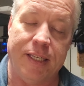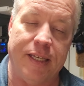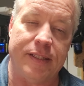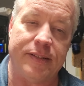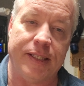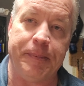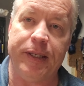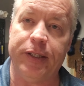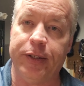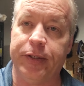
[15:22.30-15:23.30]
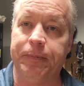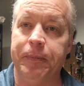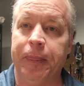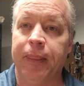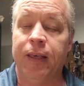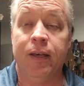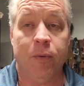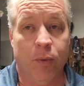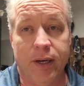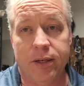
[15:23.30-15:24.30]
CPU,
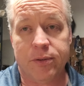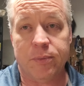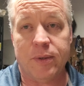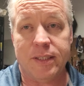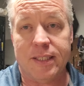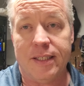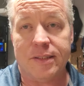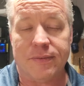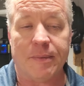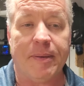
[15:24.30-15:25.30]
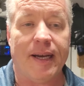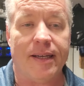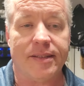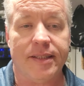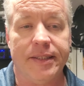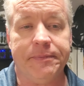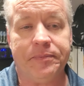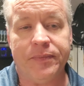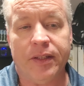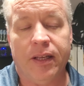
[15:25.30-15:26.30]
101 gigs of capacity,
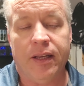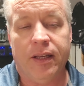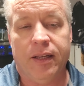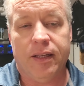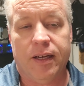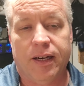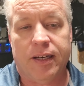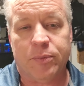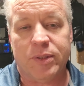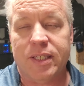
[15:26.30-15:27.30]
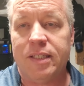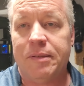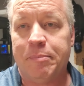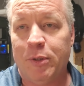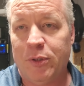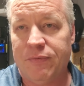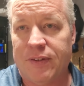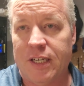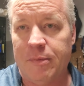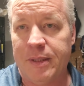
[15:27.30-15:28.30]
redundant boot
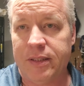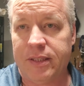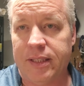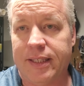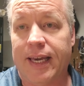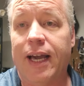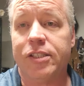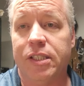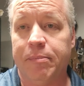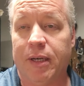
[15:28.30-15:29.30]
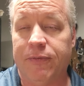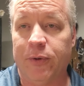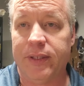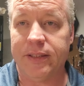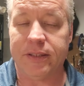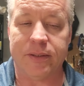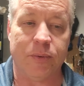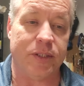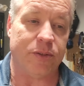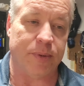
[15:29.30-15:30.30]
environment, caching buffering,
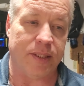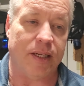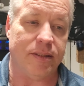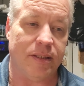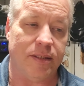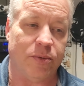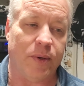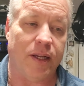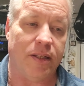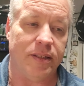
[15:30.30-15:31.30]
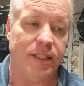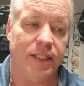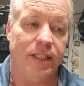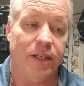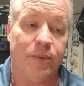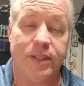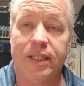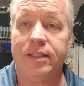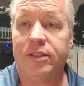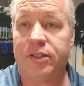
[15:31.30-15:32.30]
which is redundant as well,
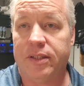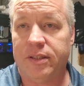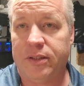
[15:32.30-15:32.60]
redundant